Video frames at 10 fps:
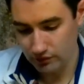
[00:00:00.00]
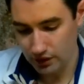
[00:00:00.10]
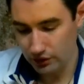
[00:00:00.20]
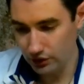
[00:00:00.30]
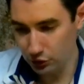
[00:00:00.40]

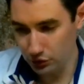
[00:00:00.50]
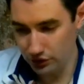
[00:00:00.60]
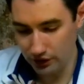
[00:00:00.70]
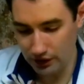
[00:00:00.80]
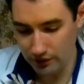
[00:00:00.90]
So those will
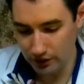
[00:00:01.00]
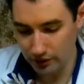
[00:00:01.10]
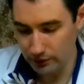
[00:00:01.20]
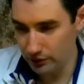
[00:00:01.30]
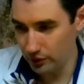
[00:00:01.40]
still have a little
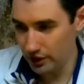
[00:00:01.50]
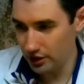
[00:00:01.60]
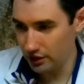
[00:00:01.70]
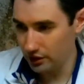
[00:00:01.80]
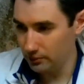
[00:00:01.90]
bit of a reddish
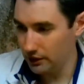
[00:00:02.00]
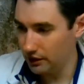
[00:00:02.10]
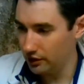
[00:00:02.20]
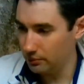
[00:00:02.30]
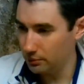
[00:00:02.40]
color
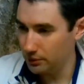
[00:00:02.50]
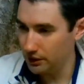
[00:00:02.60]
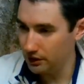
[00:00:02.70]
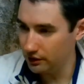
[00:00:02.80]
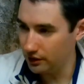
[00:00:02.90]
because the
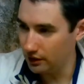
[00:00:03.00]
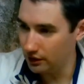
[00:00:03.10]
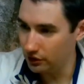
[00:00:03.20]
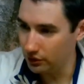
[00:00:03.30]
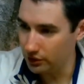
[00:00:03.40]
paprika is that
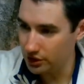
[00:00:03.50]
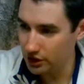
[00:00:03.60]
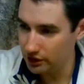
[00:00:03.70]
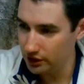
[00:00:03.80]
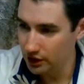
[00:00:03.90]
nice orange
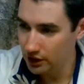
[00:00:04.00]
color.